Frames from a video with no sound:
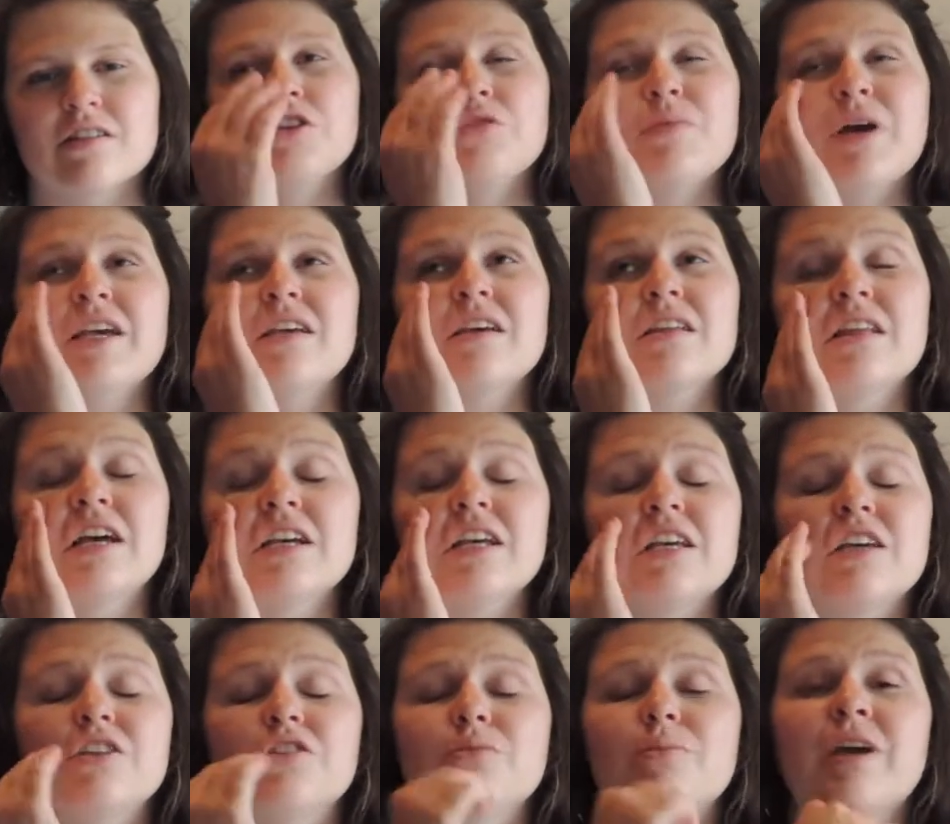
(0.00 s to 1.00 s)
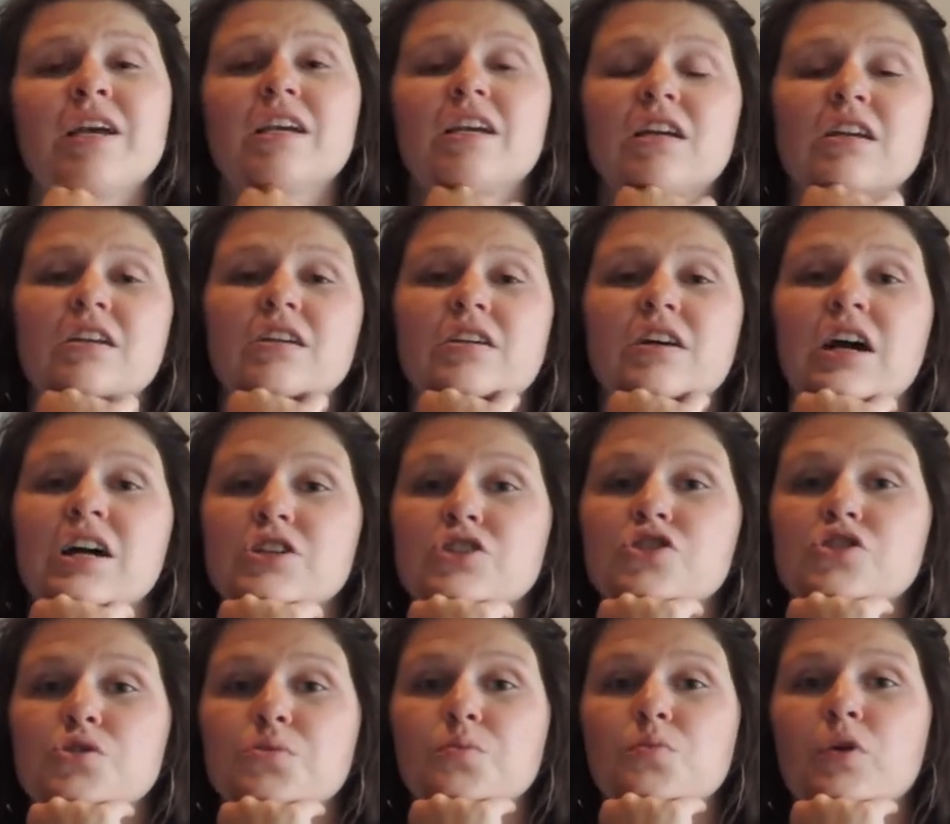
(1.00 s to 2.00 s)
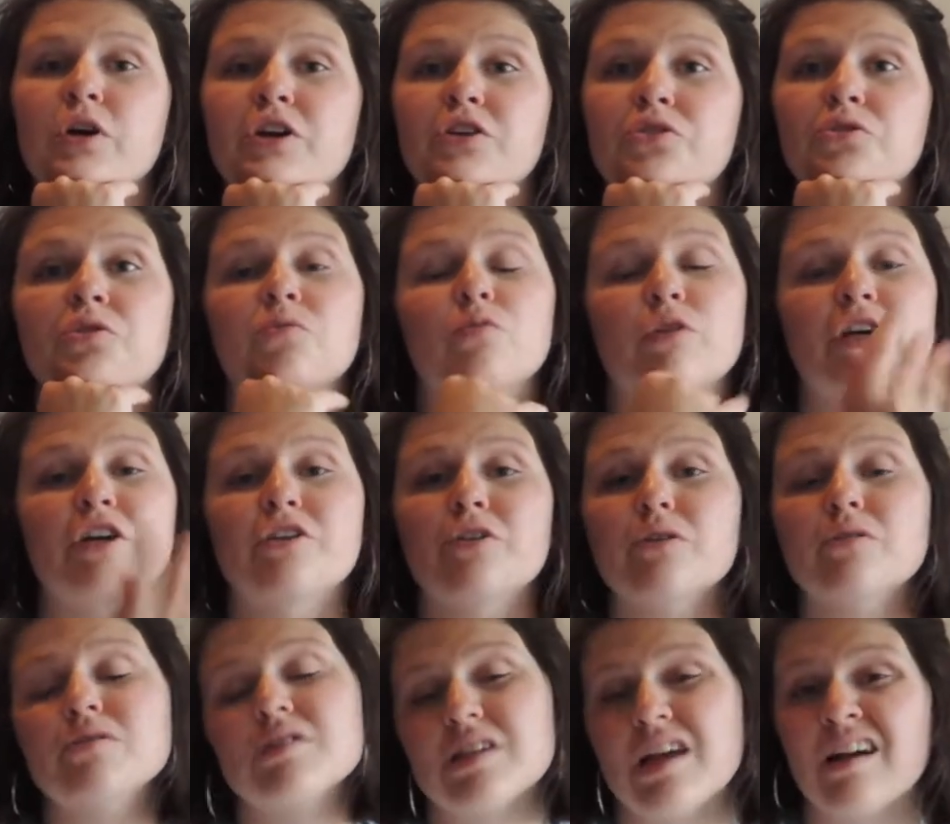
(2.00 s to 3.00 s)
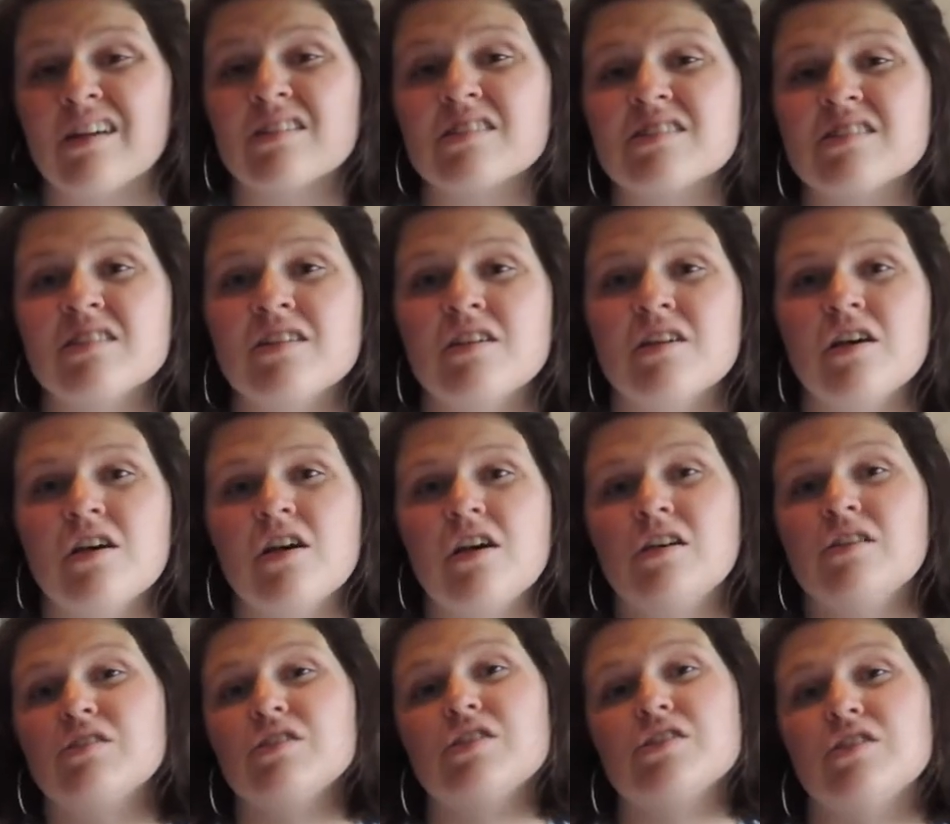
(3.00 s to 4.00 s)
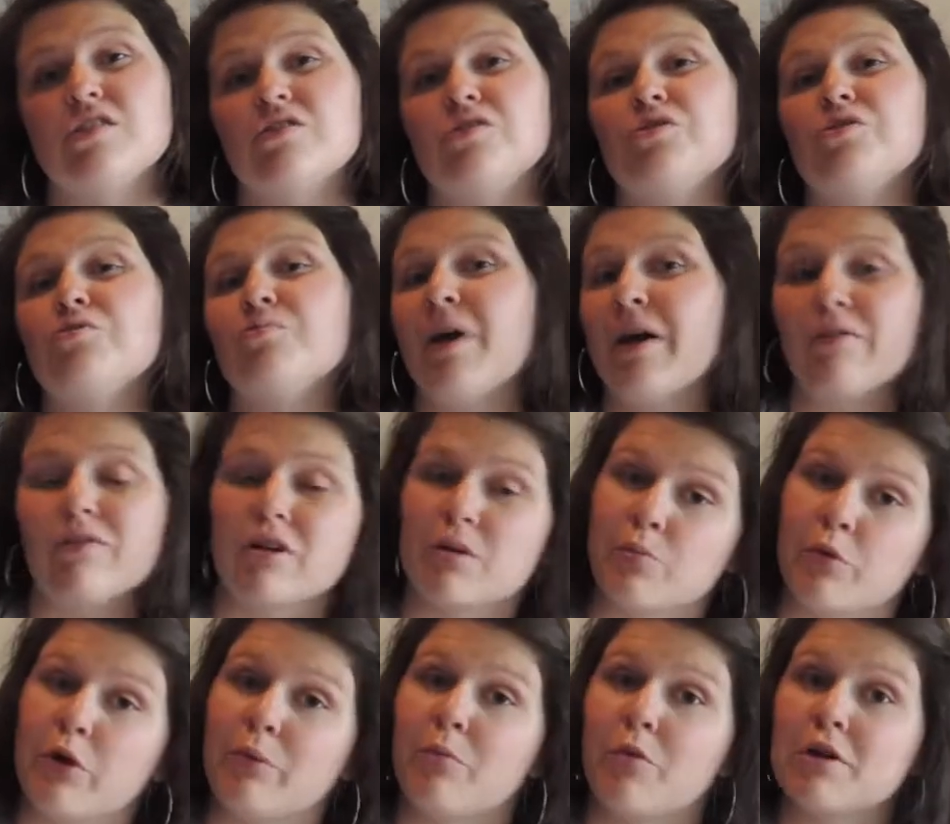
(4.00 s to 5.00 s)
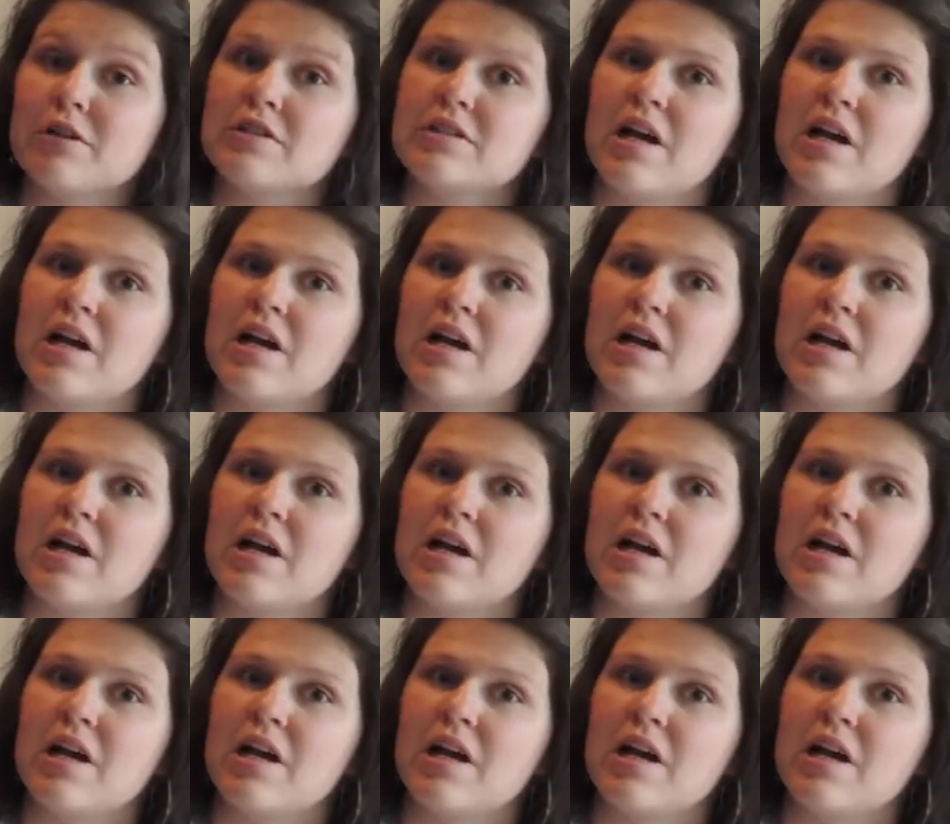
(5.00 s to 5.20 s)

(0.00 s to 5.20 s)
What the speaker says: You might get lucky and you might get a costume where you can wear your own socks, so you might want to bring more